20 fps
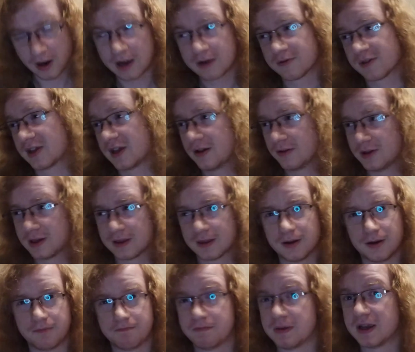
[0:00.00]
I'd say like
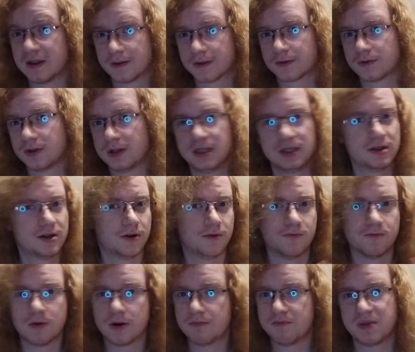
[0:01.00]
the big three,
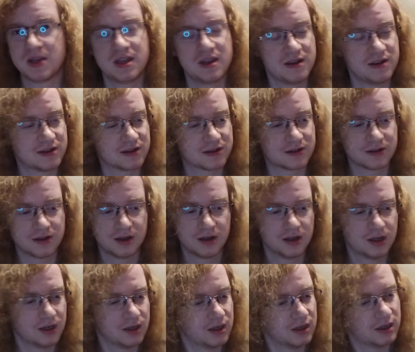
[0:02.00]
One Piece,
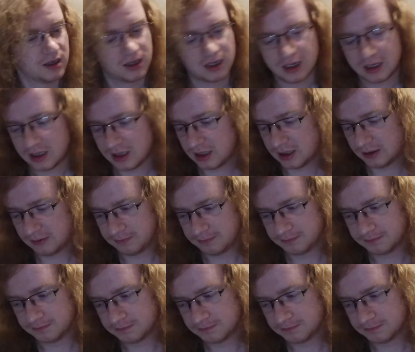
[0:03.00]
uh,